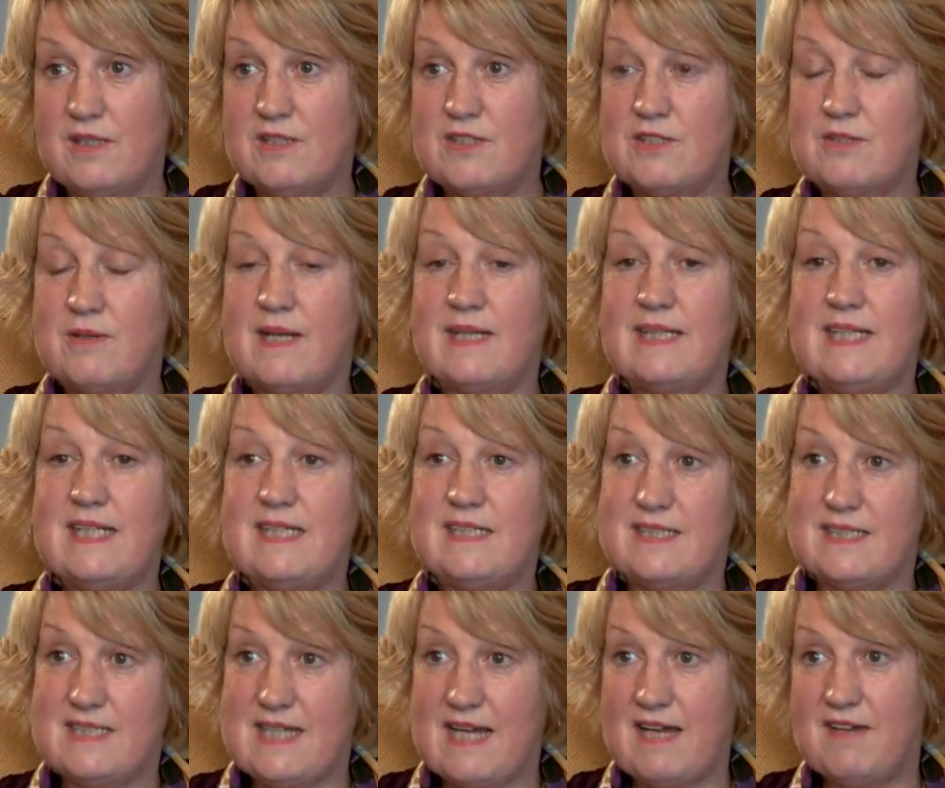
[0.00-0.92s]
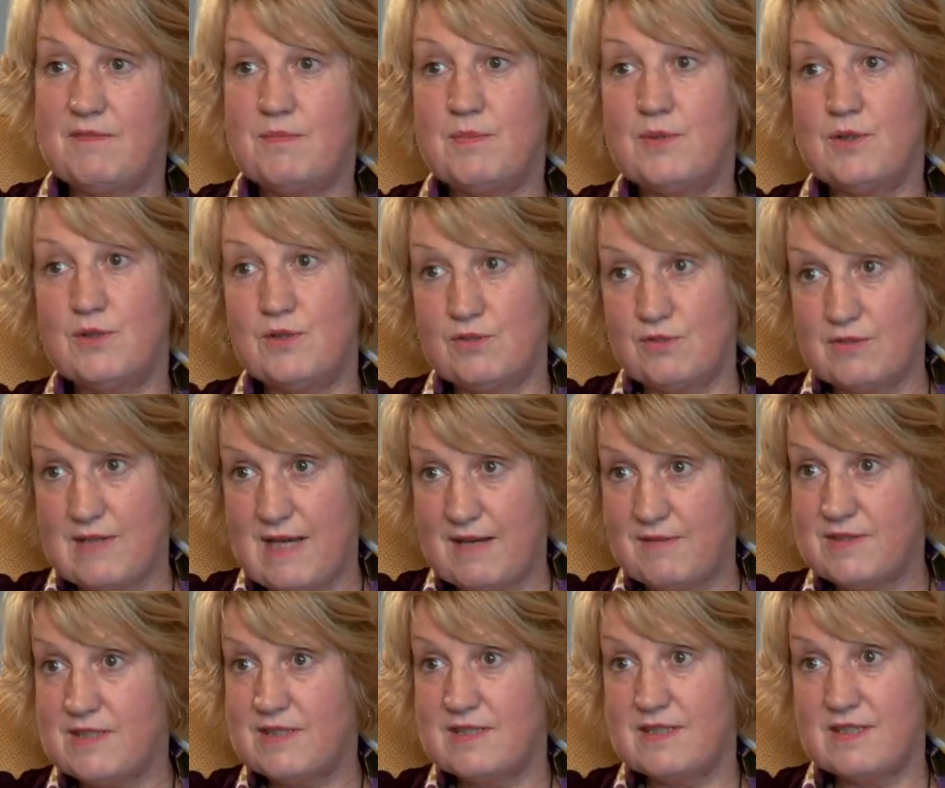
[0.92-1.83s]
so I needed to have bone
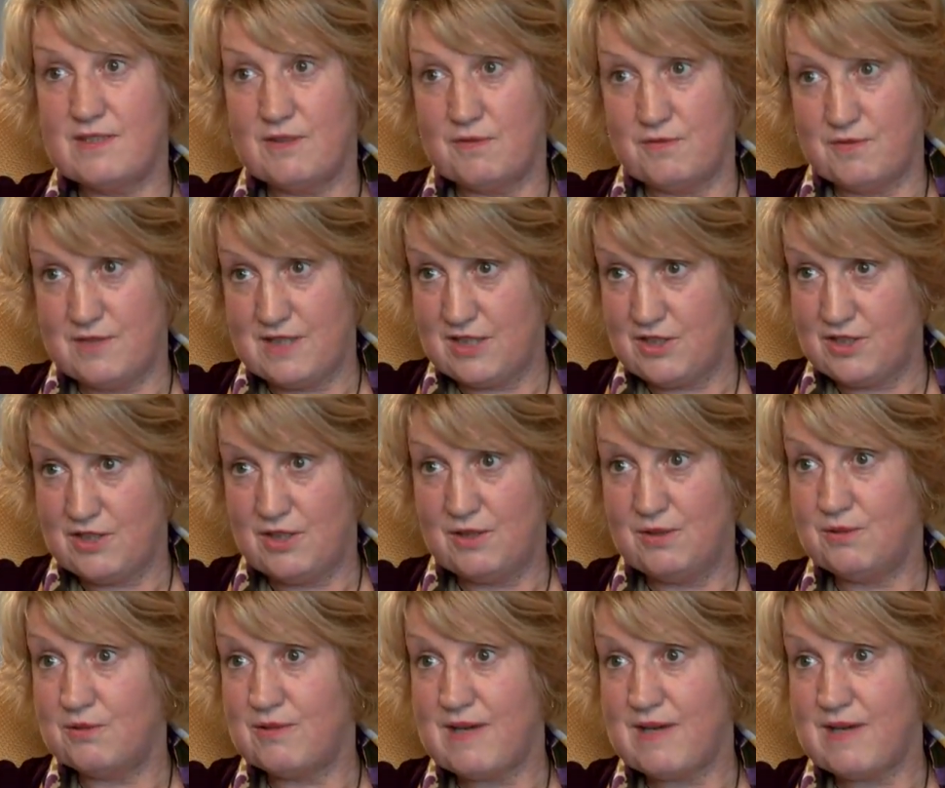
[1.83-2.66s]
grafts and soft tissue